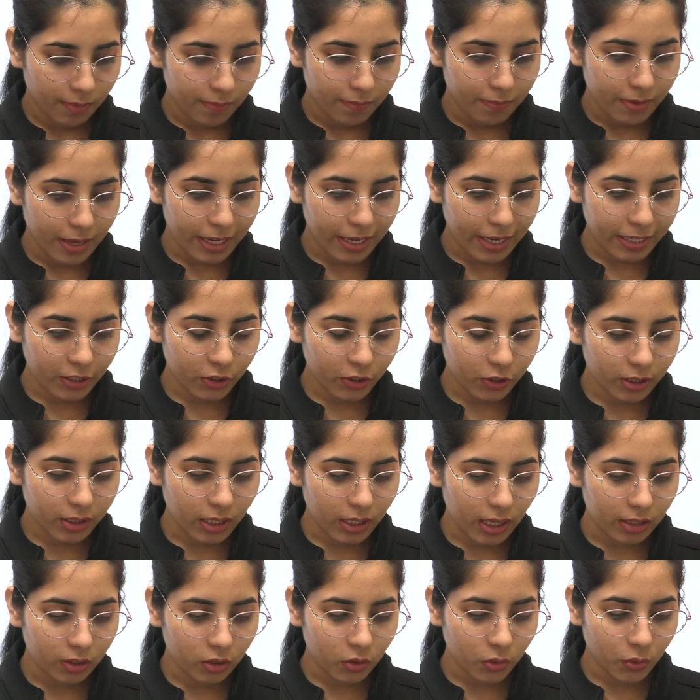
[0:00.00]
Very good,
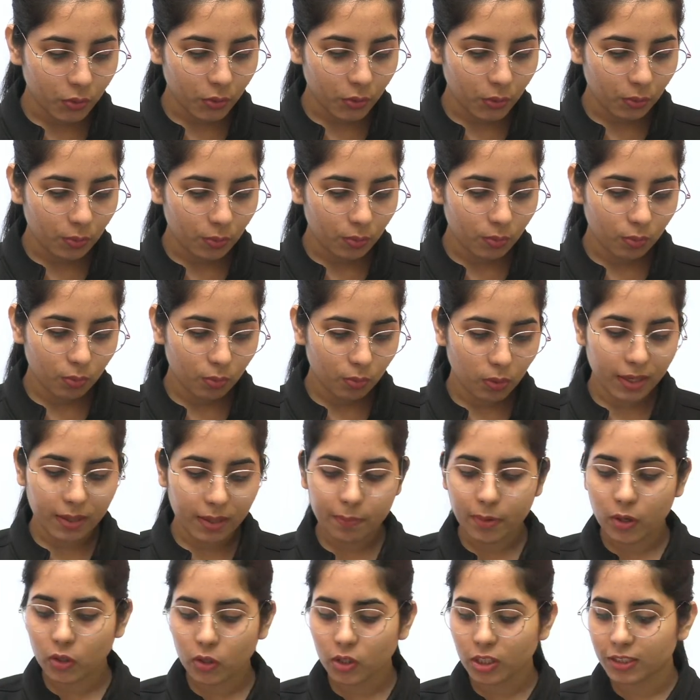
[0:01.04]
Kaku. What
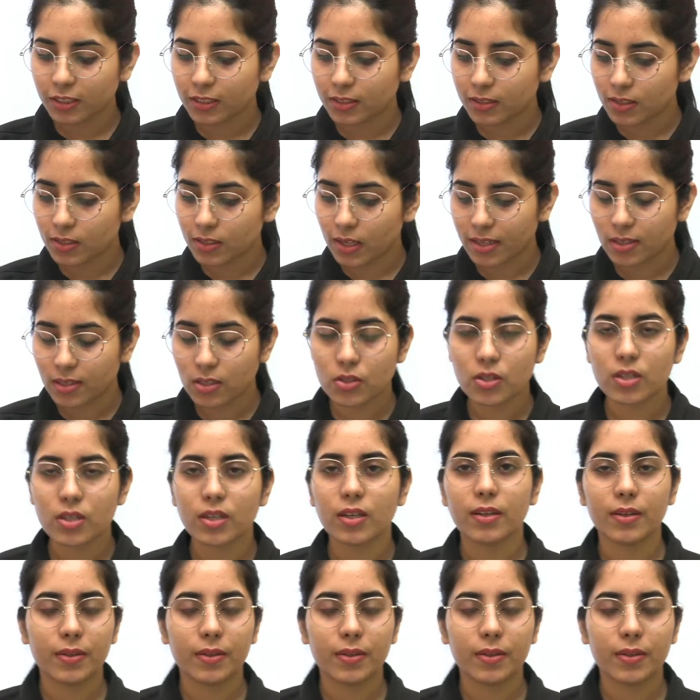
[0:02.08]
about others, guys?